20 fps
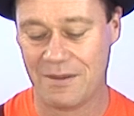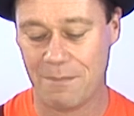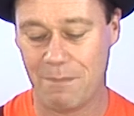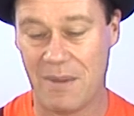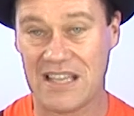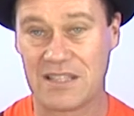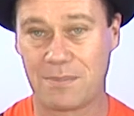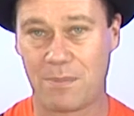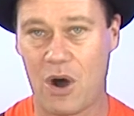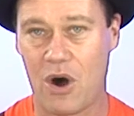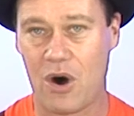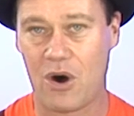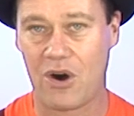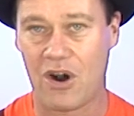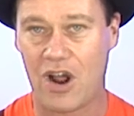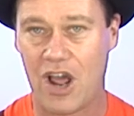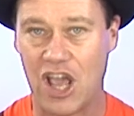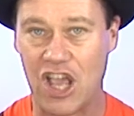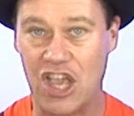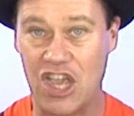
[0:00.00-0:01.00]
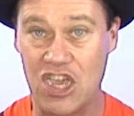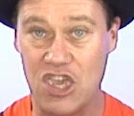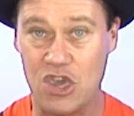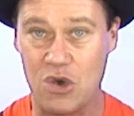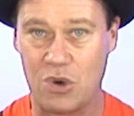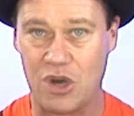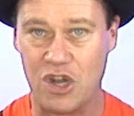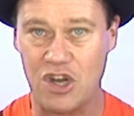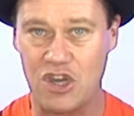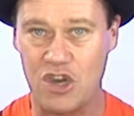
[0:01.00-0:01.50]
Best part,
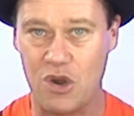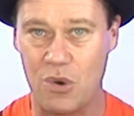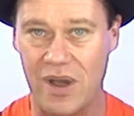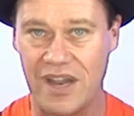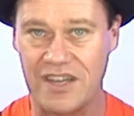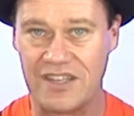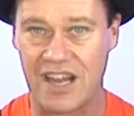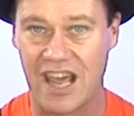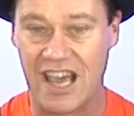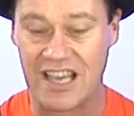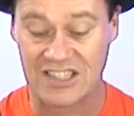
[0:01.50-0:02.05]
you can do it.